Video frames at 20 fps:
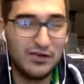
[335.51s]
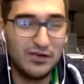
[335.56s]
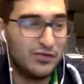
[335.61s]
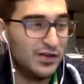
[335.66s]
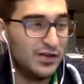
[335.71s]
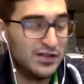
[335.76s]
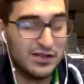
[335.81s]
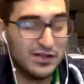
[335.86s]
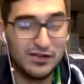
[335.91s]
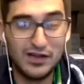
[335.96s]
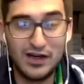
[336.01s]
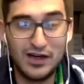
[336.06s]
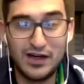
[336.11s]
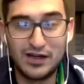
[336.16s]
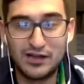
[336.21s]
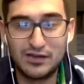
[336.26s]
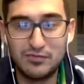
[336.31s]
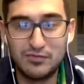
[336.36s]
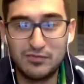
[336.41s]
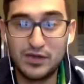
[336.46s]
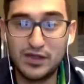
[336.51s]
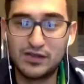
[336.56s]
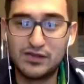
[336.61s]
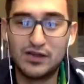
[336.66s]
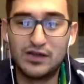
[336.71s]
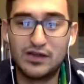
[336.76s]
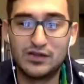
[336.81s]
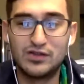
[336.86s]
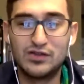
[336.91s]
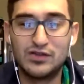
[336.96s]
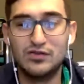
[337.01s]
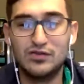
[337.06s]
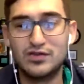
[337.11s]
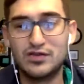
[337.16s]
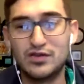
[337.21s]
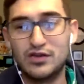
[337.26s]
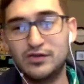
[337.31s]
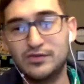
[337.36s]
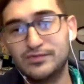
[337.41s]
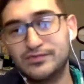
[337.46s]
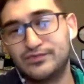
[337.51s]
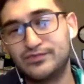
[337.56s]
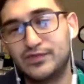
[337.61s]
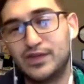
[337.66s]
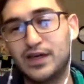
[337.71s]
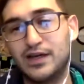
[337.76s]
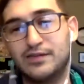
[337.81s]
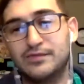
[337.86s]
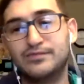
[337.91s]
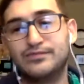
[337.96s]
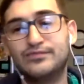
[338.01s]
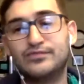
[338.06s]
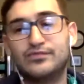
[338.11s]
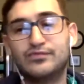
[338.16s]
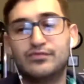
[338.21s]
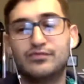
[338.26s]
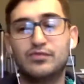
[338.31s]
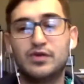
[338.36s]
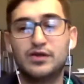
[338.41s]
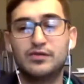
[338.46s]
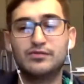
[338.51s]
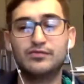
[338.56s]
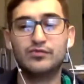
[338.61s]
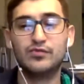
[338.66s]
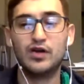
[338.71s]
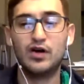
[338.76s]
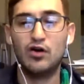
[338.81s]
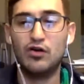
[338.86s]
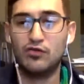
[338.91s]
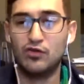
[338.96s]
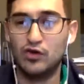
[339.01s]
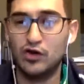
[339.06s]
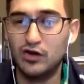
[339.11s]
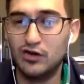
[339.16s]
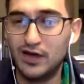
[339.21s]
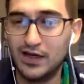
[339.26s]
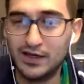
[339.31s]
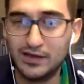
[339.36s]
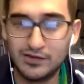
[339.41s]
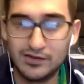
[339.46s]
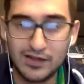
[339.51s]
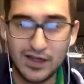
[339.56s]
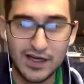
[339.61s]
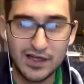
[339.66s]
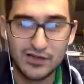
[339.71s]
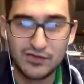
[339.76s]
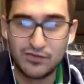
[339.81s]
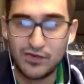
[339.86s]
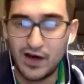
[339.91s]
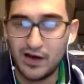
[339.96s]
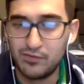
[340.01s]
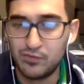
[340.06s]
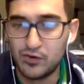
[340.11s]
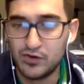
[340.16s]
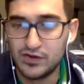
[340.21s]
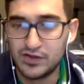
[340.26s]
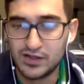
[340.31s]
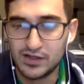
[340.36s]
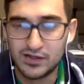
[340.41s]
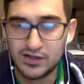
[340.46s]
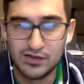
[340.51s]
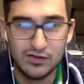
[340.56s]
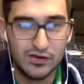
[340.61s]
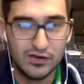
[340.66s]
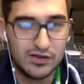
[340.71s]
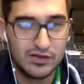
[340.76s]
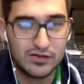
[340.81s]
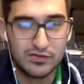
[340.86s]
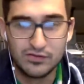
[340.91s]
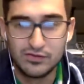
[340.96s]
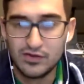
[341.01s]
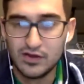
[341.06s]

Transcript: If he's a dog, a big dog too. So yeah, but overall, I cashed 5.6 units.